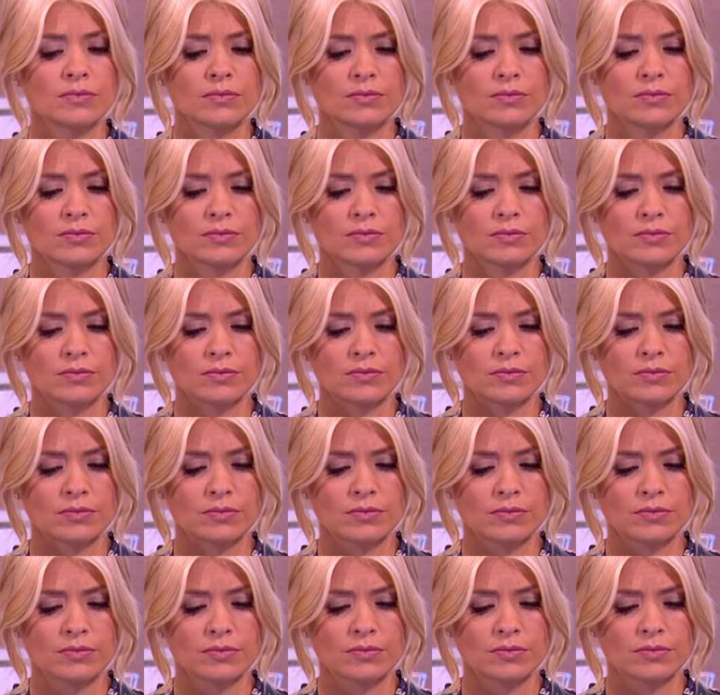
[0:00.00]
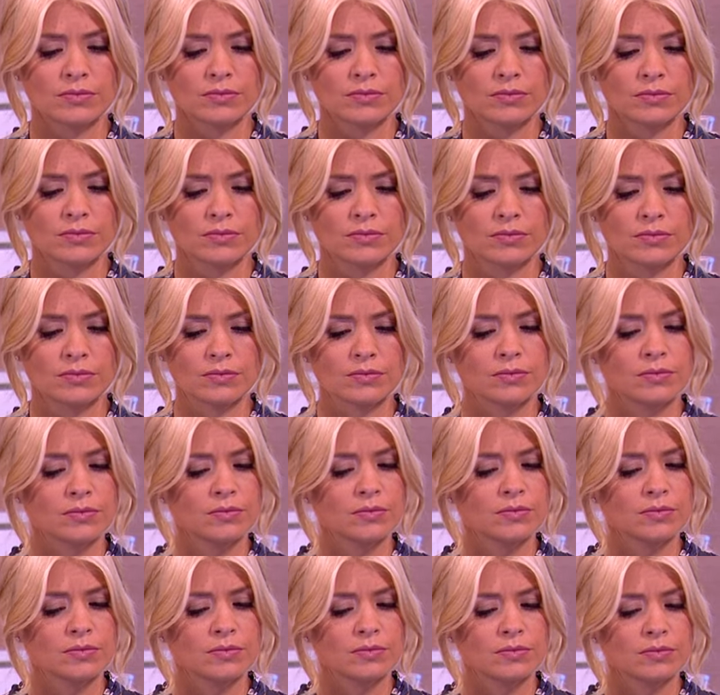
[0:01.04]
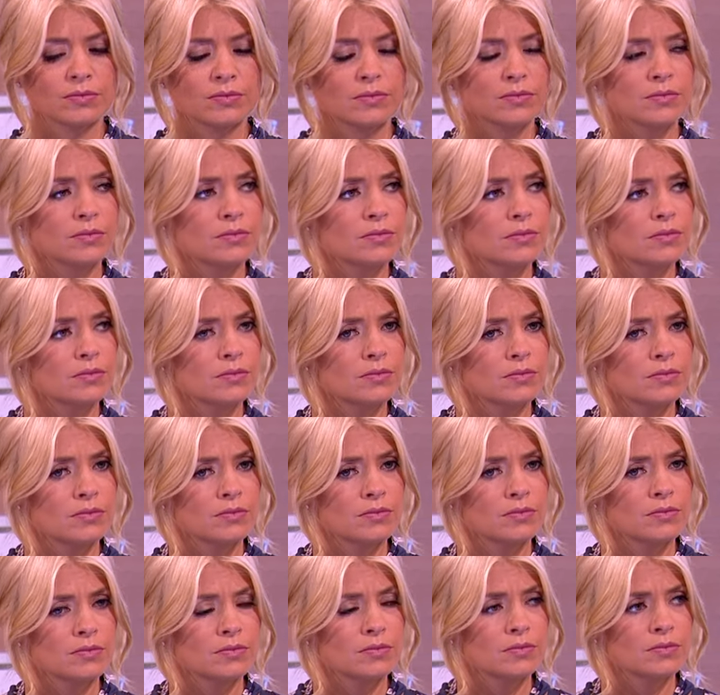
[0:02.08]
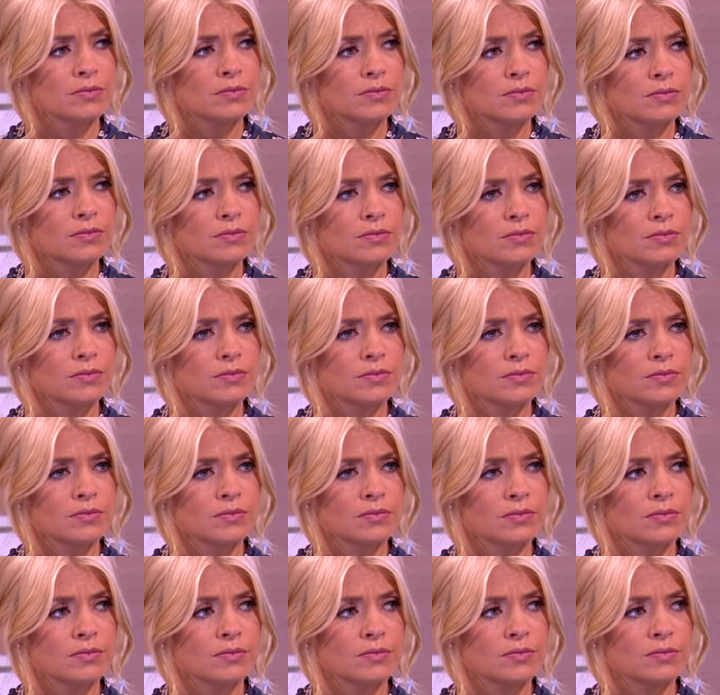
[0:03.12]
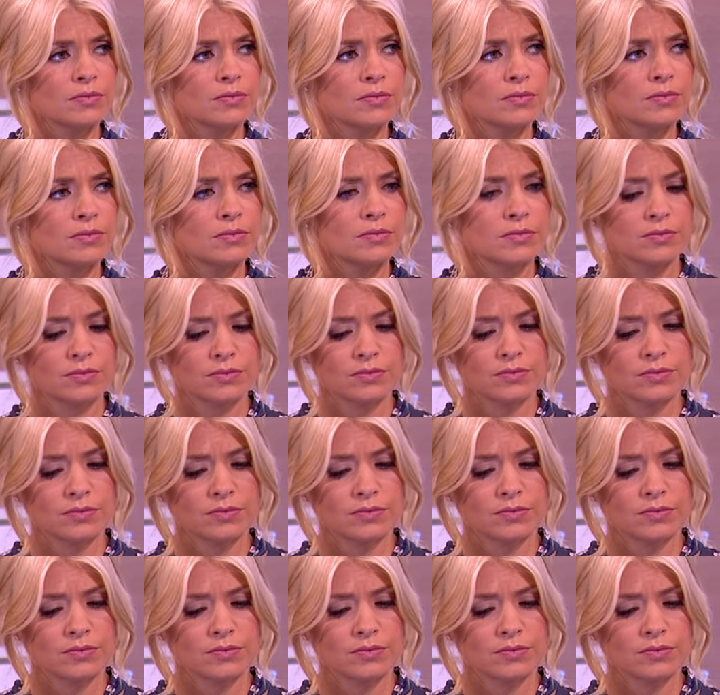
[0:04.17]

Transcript: (silent)